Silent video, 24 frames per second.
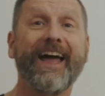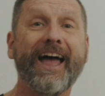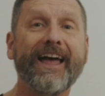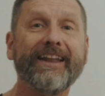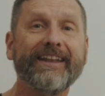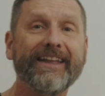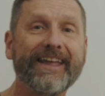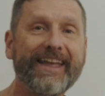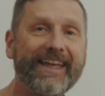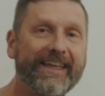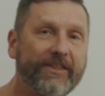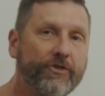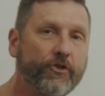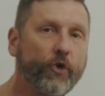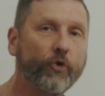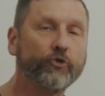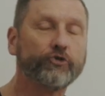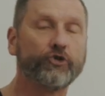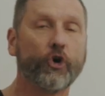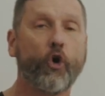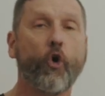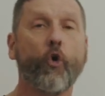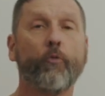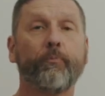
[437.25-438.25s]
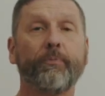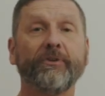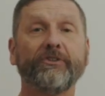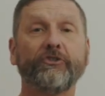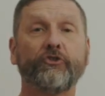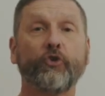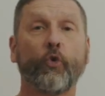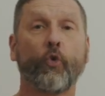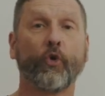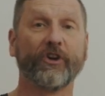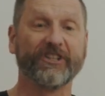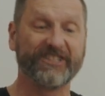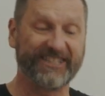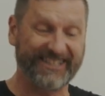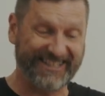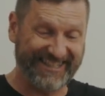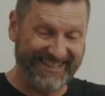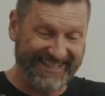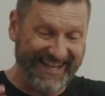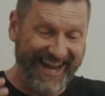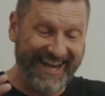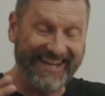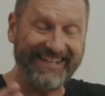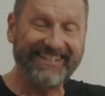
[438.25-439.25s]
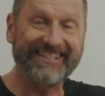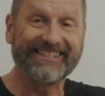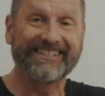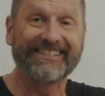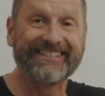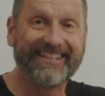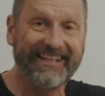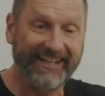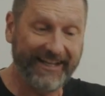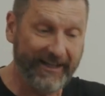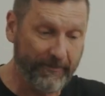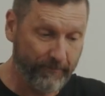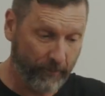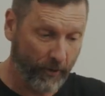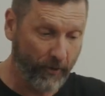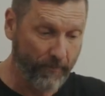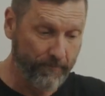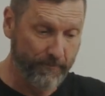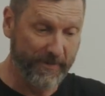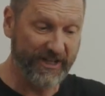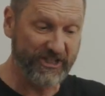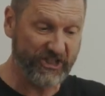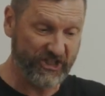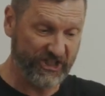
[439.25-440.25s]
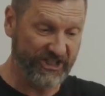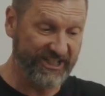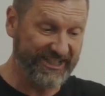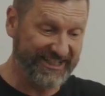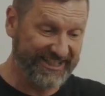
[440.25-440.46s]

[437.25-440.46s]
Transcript: And in those open doors, Satan is getting permission,